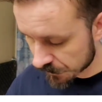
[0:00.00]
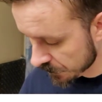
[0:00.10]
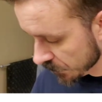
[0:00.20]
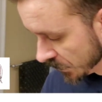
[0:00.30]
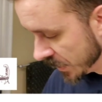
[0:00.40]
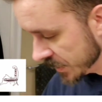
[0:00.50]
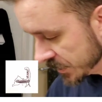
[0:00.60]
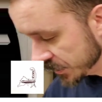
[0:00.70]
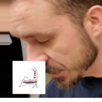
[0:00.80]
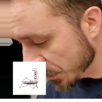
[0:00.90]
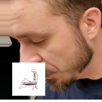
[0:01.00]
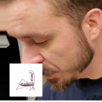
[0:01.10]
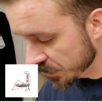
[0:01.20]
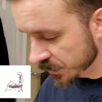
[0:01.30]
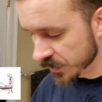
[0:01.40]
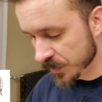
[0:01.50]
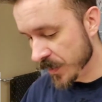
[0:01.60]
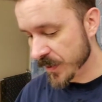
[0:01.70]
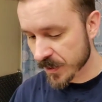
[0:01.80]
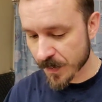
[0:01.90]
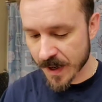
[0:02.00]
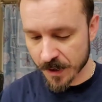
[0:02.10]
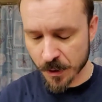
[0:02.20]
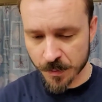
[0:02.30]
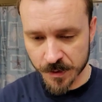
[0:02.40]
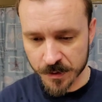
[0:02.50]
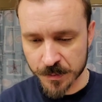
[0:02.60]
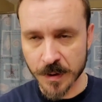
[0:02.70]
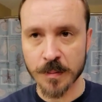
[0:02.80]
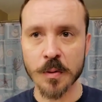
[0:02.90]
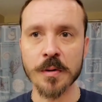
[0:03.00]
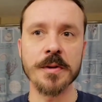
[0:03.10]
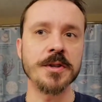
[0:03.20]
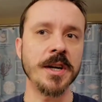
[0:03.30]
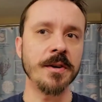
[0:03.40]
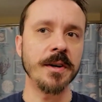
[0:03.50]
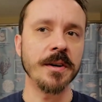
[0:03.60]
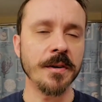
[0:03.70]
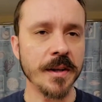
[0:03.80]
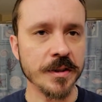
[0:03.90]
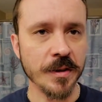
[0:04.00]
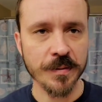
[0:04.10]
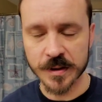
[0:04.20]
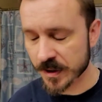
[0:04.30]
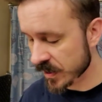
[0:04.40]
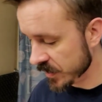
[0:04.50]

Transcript: Whereas the soap, you smell the tobacco, but you smell more of the cherry and all that stuff that's in it.